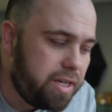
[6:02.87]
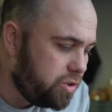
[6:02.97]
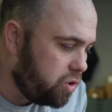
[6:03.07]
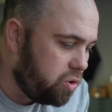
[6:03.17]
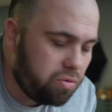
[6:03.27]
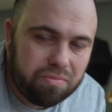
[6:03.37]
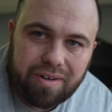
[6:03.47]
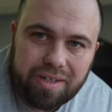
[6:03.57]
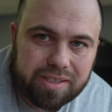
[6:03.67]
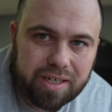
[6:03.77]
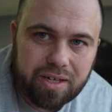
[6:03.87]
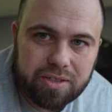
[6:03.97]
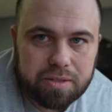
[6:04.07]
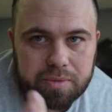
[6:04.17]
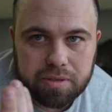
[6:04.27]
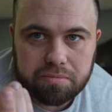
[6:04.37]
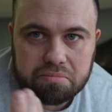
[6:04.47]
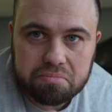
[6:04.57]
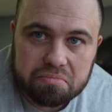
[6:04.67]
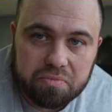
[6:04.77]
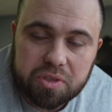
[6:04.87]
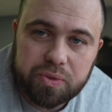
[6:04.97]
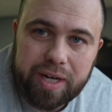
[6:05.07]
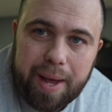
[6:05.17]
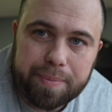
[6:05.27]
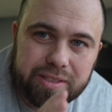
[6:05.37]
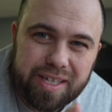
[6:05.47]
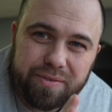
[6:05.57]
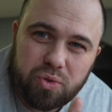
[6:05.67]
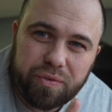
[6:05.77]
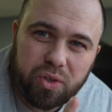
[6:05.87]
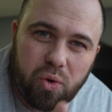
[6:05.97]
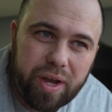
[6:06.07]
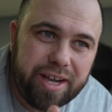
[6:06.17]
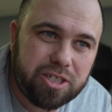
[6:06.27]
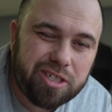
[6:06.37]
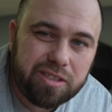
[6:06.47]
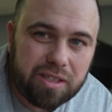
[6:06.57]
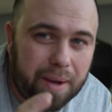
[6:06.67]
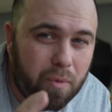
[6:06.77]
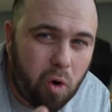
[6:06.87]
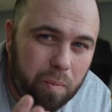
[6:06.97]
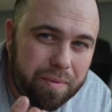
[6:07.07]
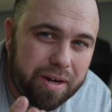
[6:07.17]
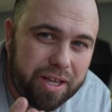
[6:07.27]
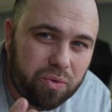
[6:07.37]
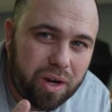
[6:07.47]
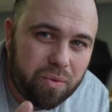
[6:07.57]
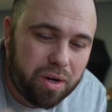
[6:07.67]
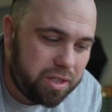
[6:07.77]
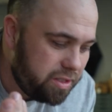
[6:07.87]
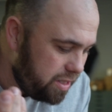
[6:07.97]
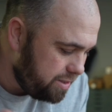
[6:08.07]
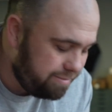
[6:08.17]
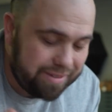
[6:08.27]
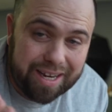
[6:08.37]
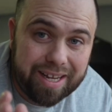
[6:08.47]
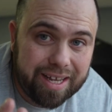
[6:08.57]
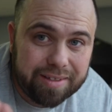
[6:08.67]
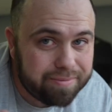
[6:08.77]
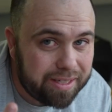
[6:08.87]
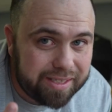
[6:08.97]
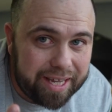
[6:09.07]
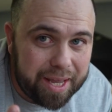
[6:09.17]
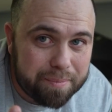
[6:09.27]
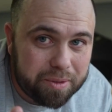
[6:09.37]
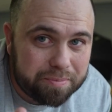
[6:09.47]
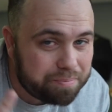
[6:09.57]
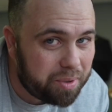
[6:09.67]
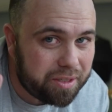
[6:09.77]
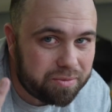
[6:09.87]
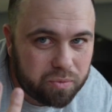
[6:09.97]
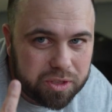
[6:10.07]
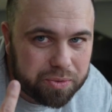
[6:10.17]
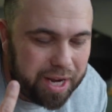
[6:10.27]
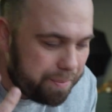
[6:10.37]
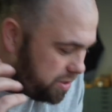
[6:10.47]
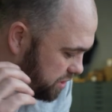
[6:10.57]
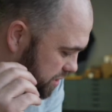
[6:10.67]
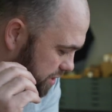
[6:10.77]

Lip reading: So I'm going to send it out to him, and we'll see what happens. They have 2 different locations. I'm hoping I'm going to hit the right one. Again, it's a gamble, but we'll see what happens.